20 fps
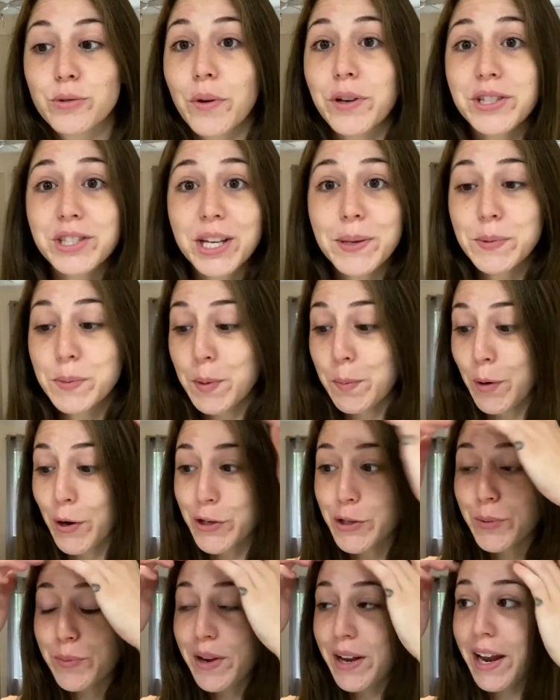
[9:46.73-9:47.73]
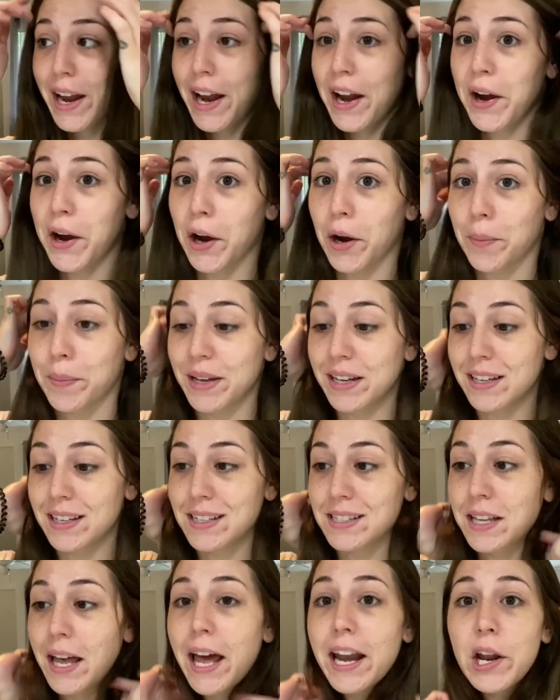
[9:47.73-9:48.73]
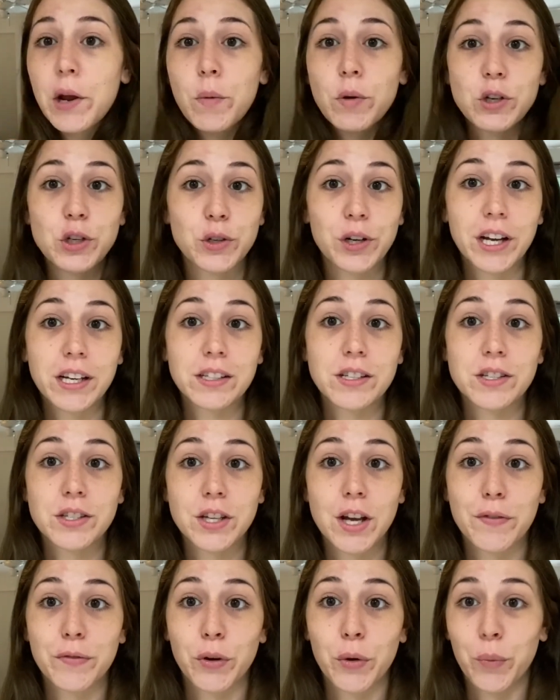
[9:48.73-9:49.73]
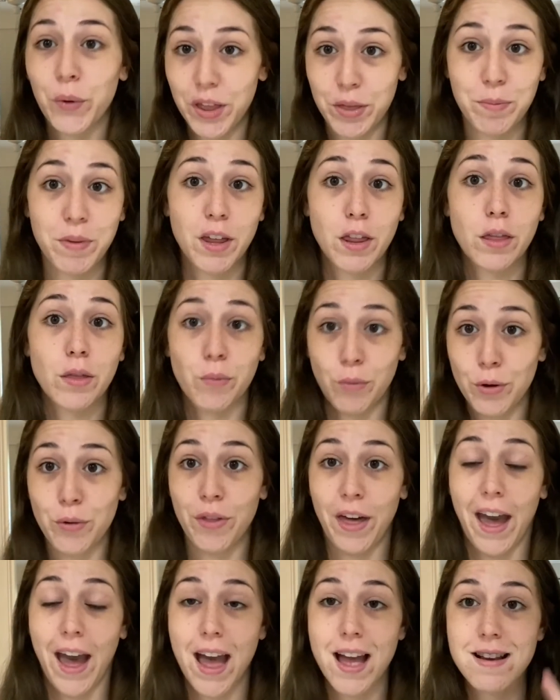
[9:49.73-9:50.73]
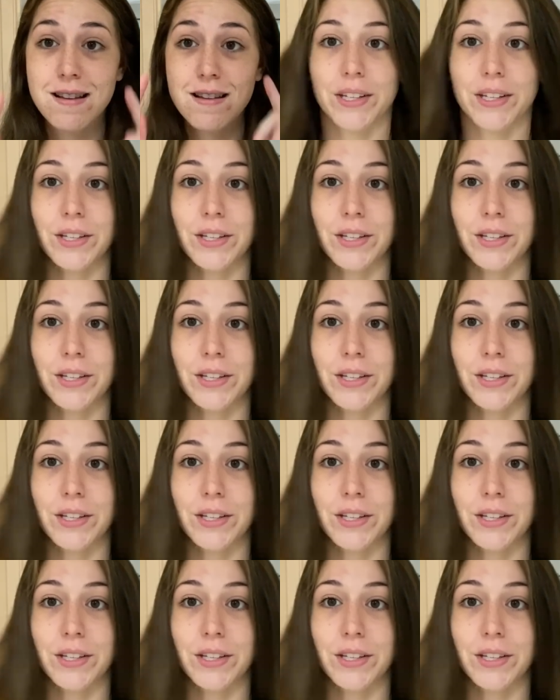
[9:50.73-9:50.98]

I skipped brushing my hair because I didn't want you guys to suffer with me through that.